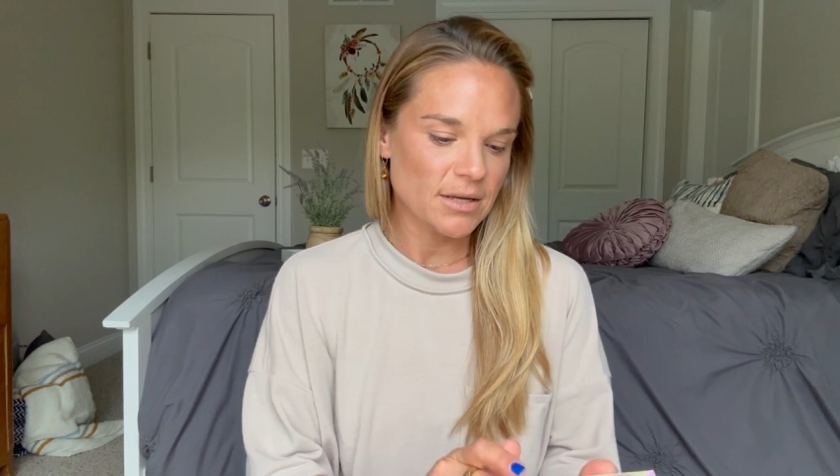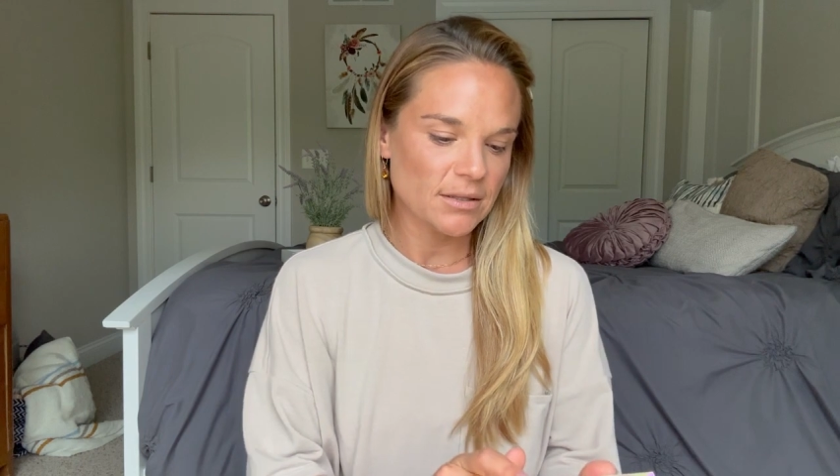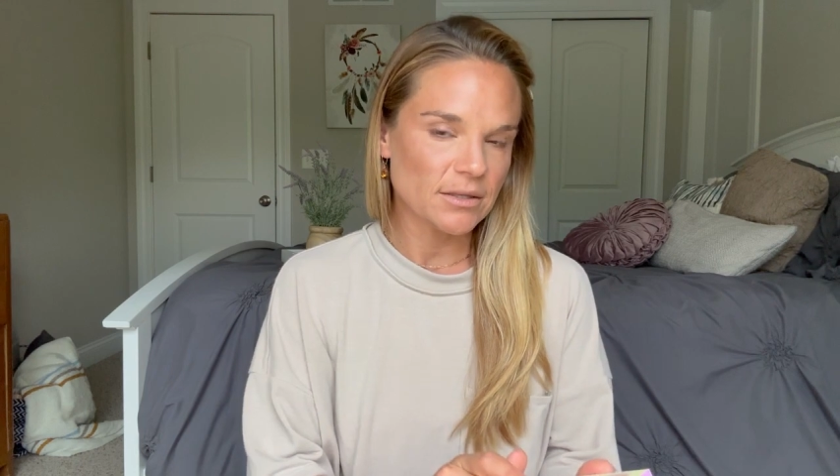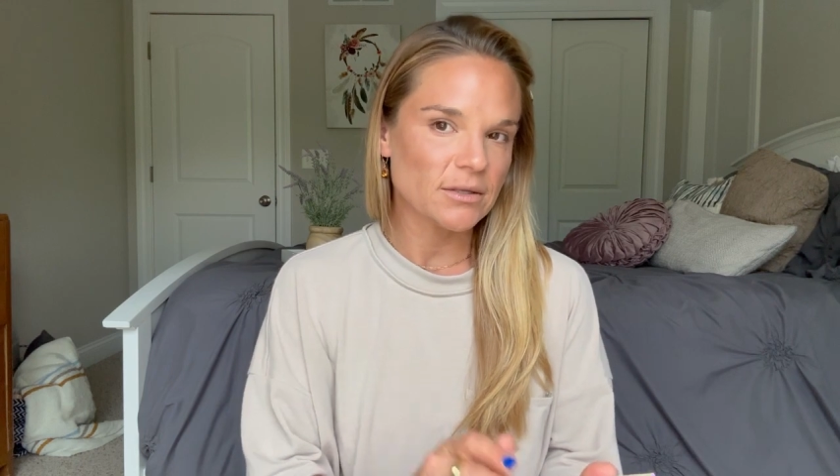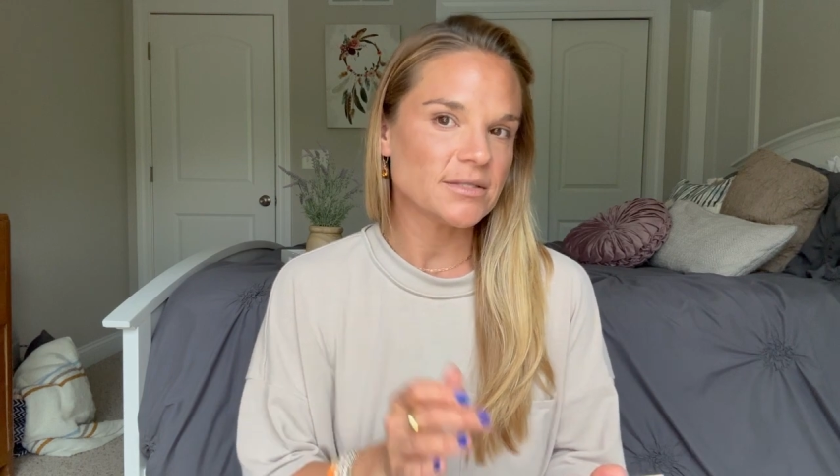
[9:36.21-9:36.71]
a
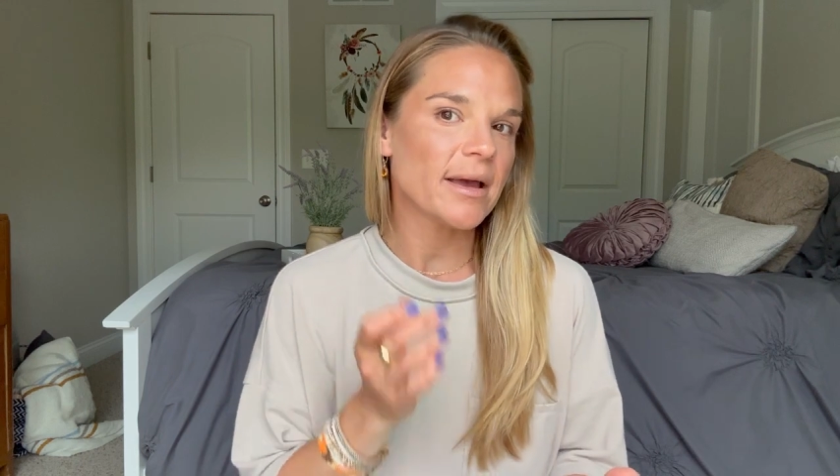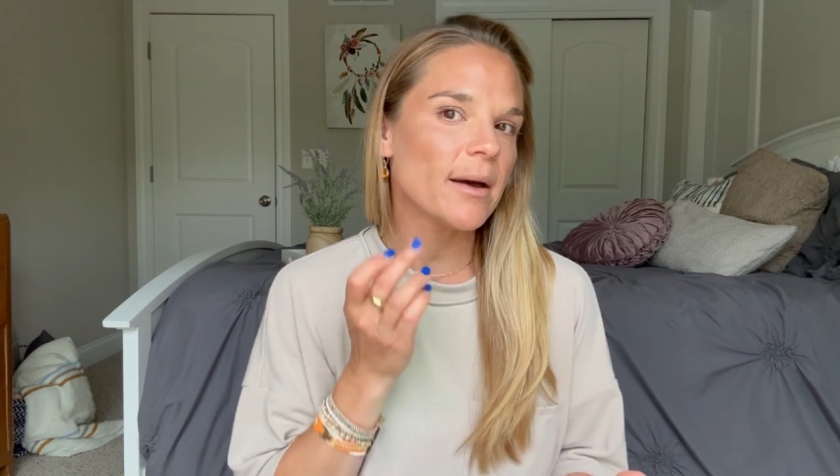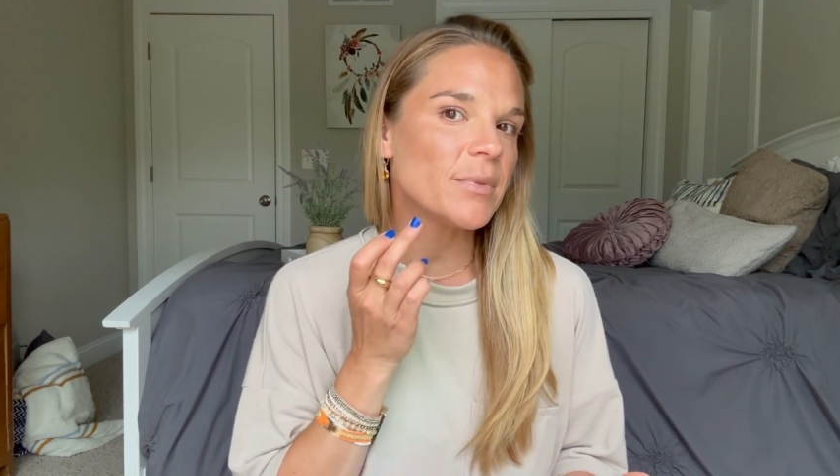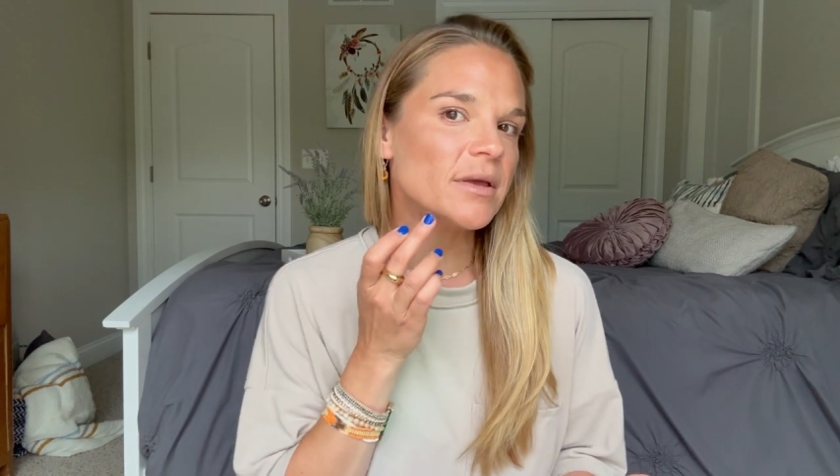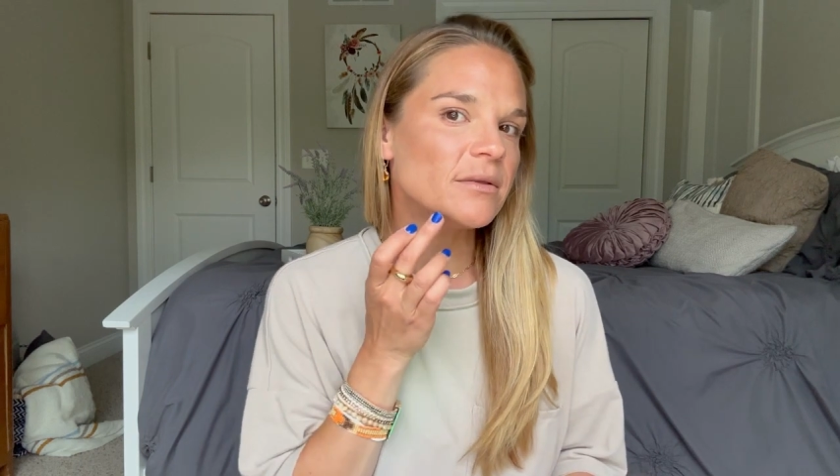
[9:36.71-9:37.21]
little
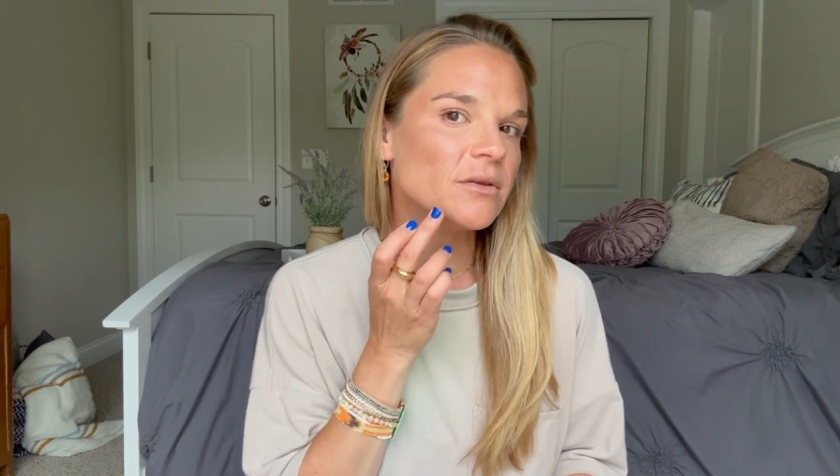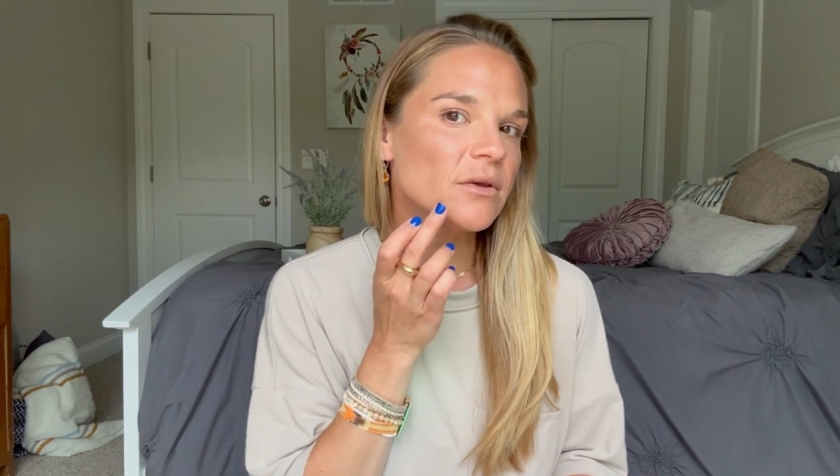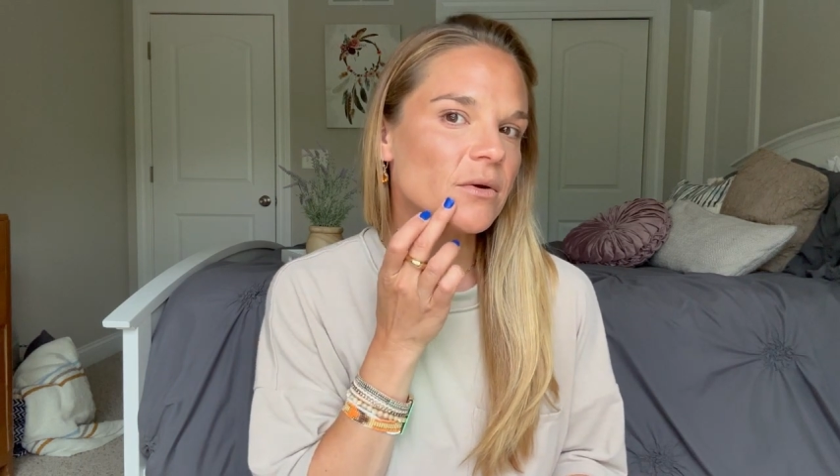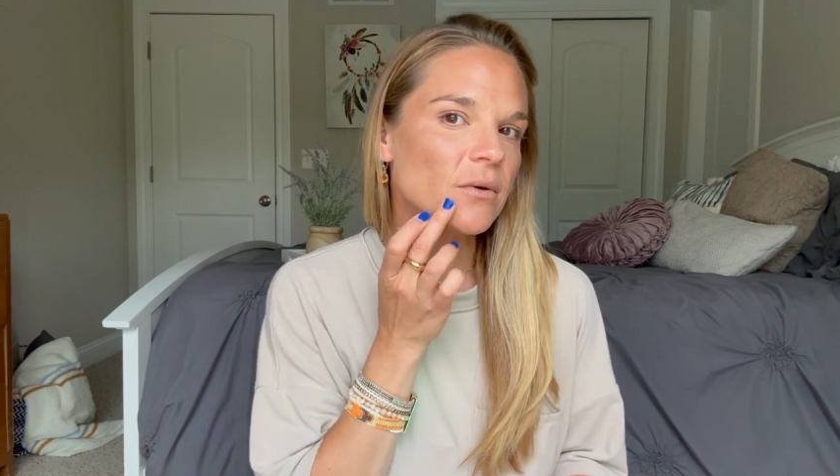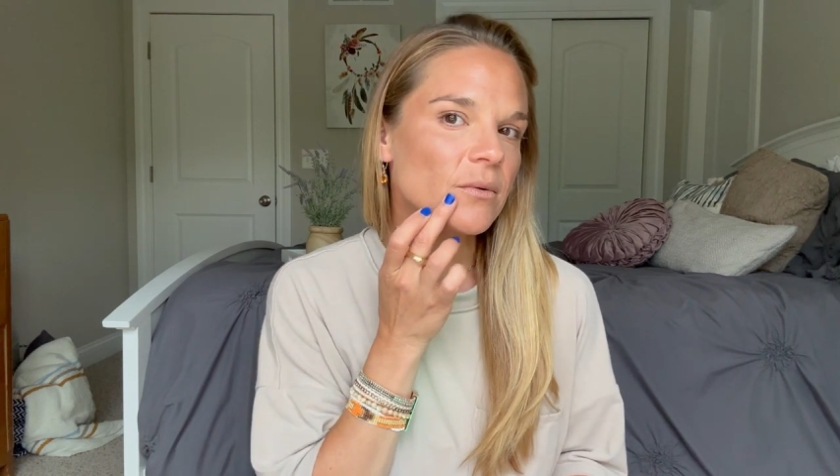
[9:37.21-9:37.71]
tap
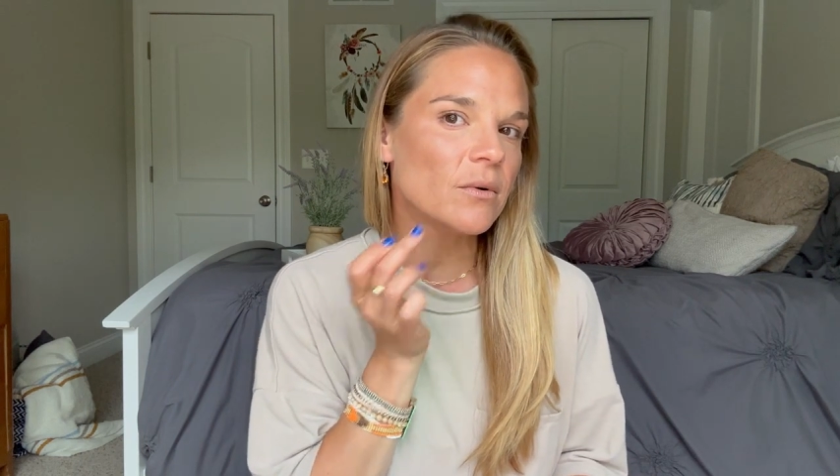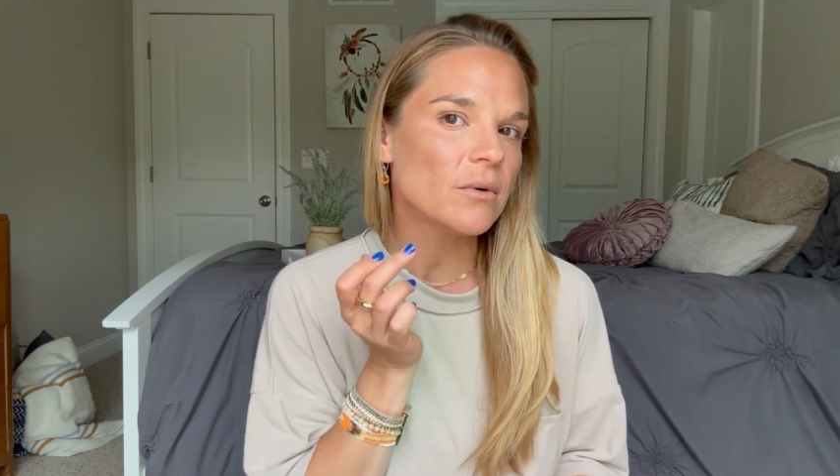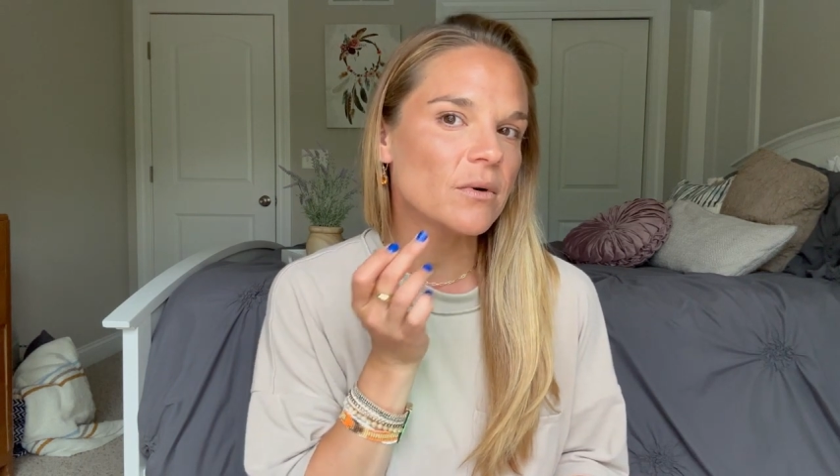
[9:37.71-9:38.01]
into